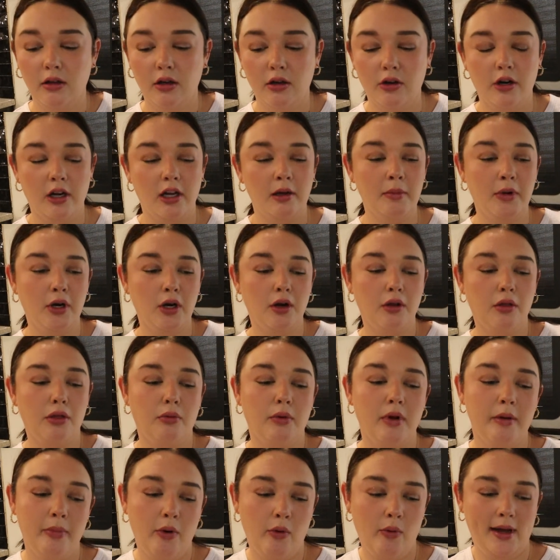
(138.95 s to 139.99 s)
Creamer,
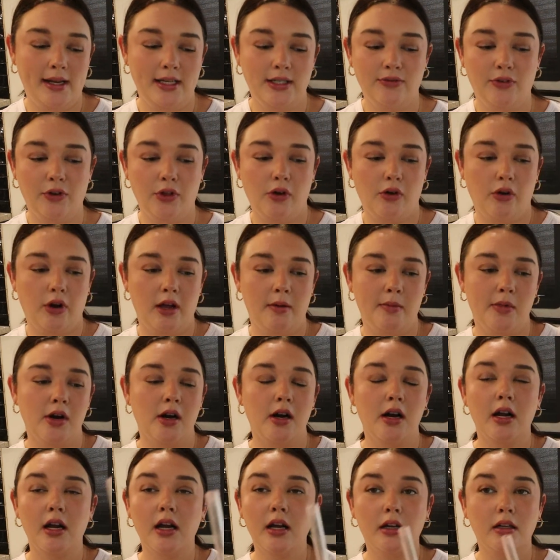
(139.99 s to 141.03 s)
three points for the
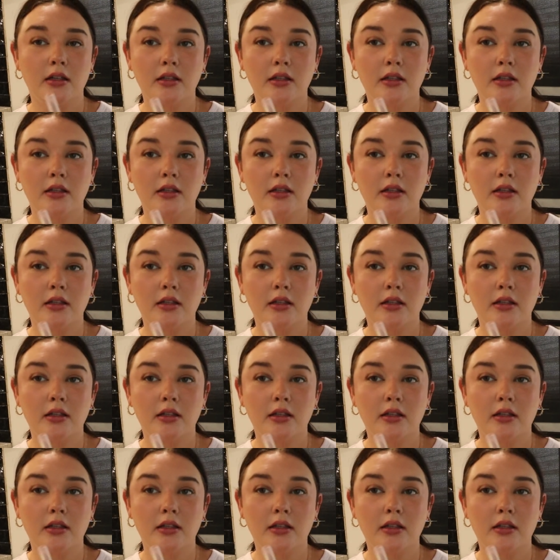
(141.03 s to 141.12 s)
creamer